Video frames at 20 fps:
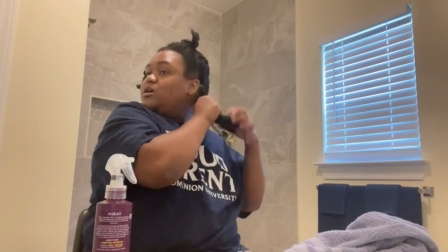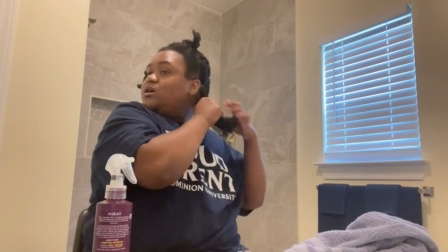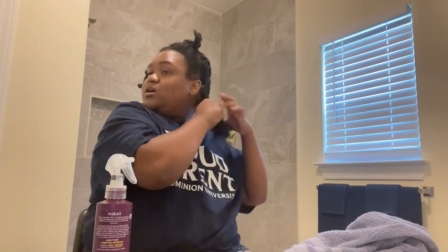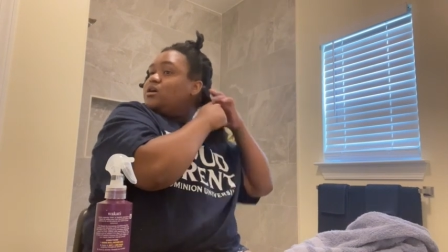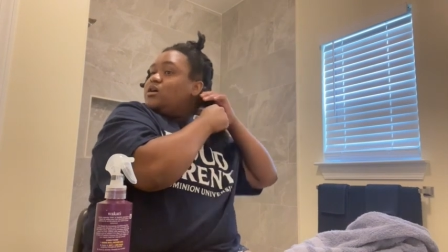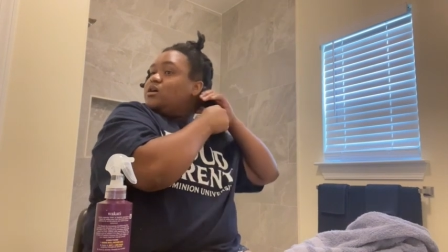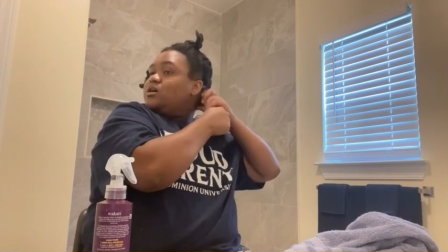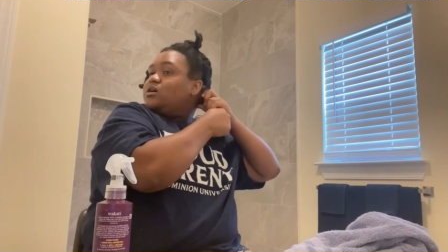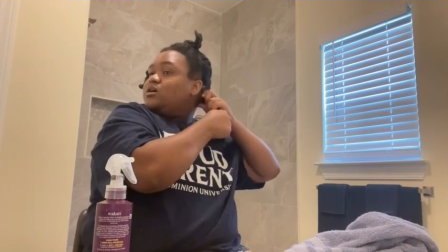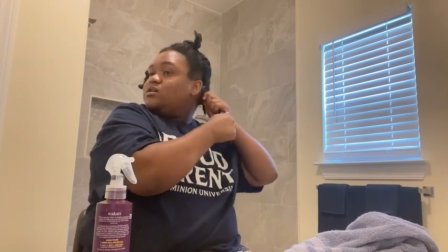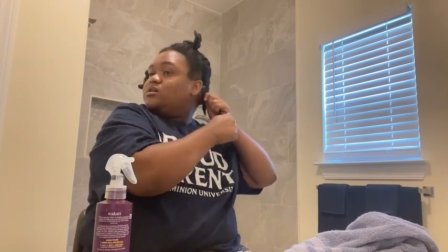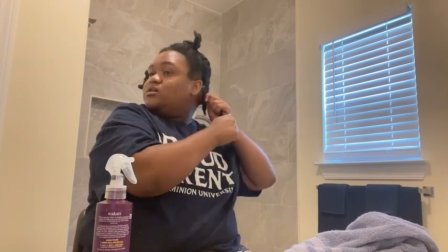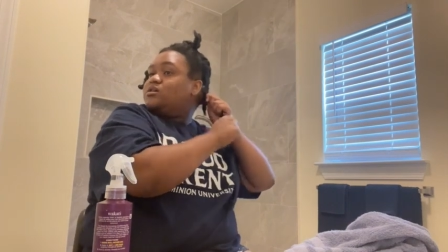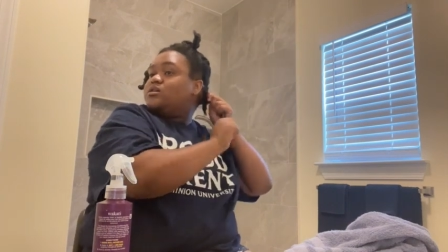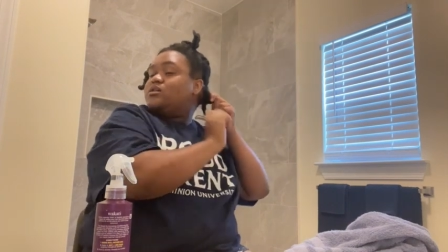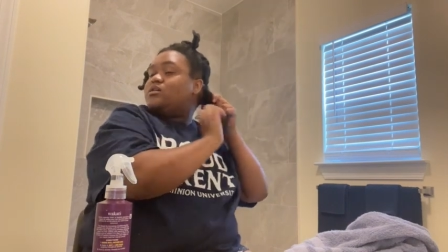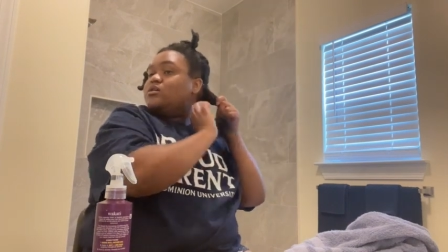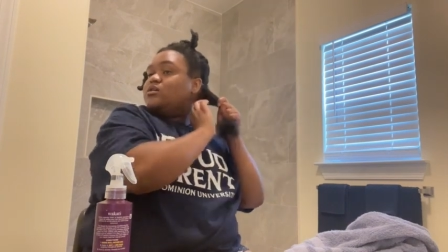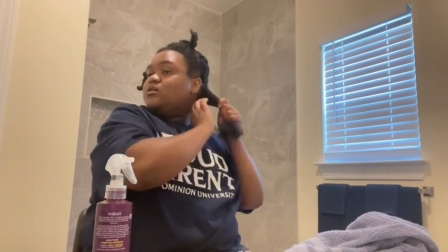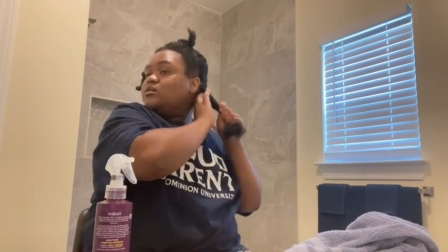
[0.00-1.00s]
I have to learn
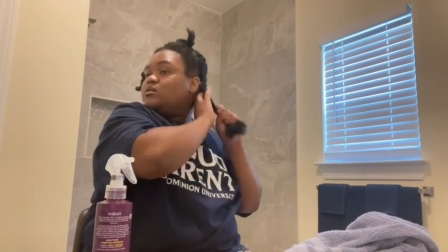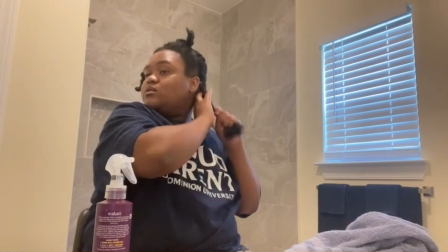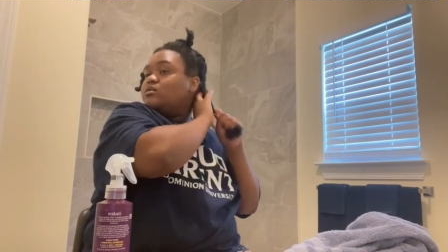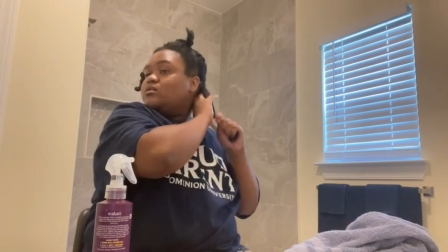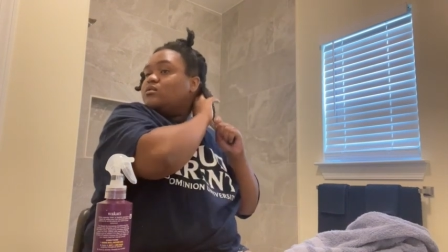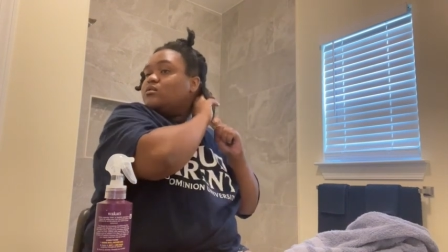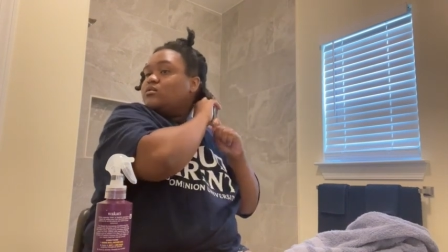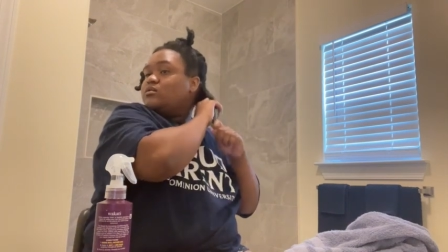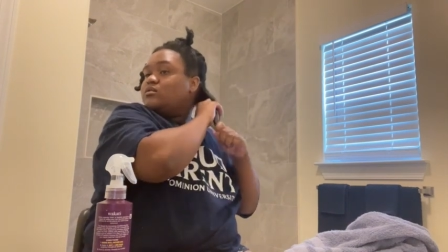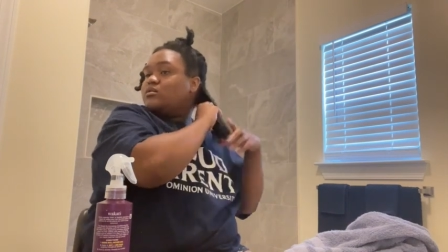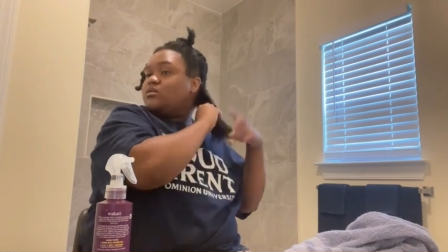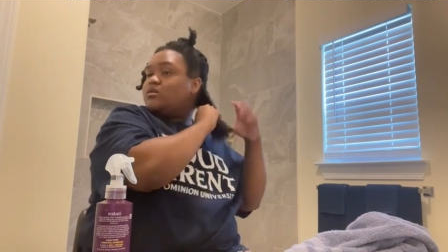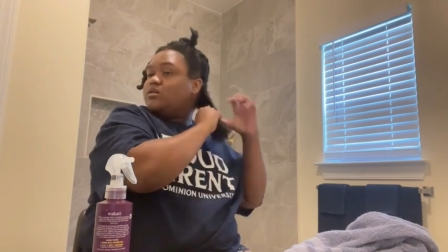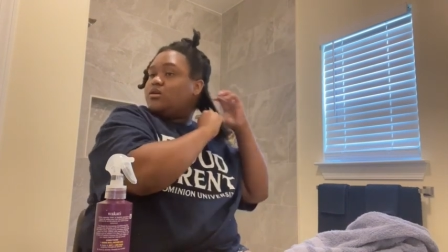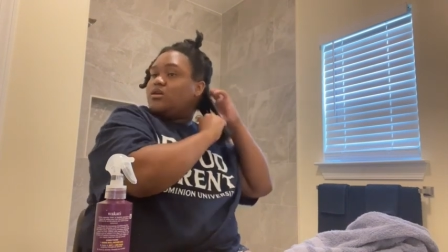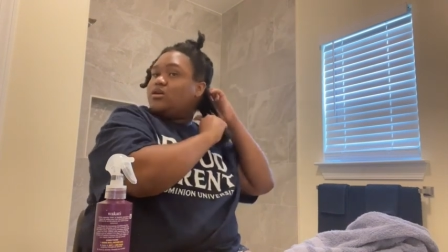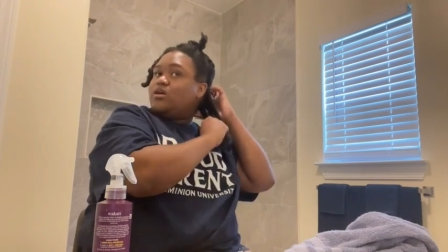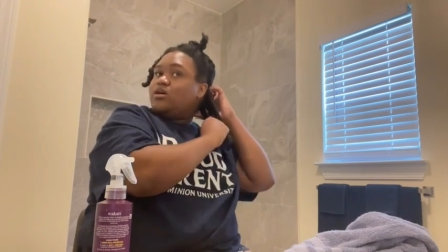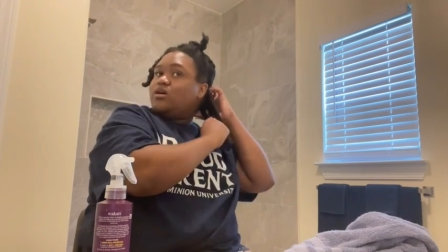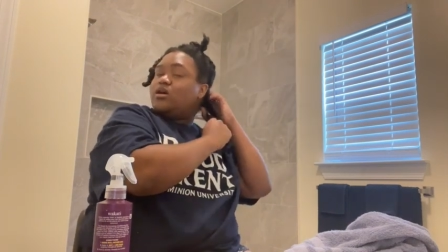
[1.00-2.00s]
how much I need for
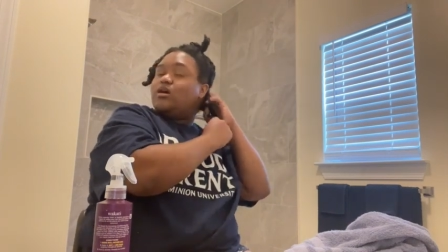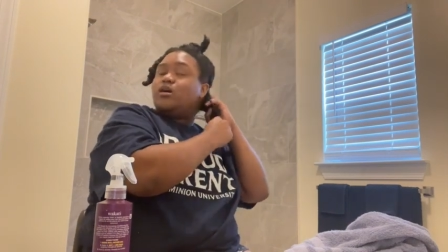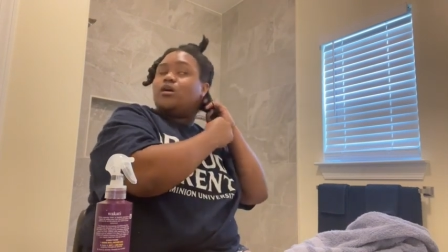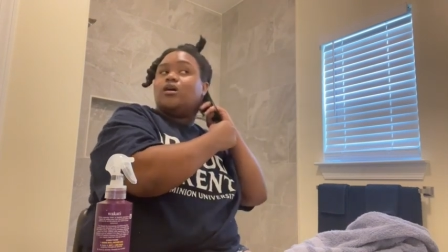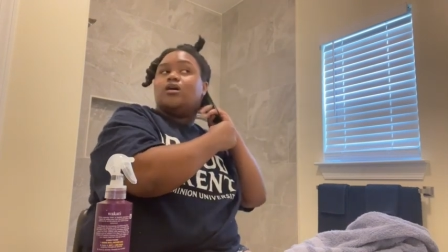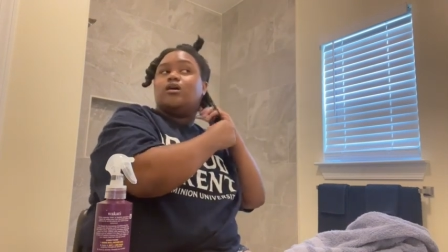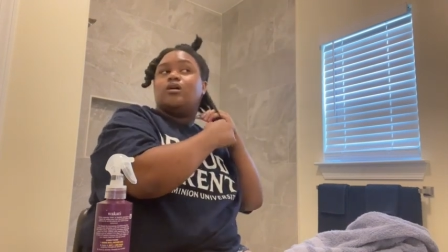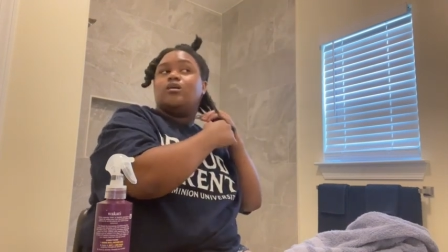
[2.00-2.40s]
my hair.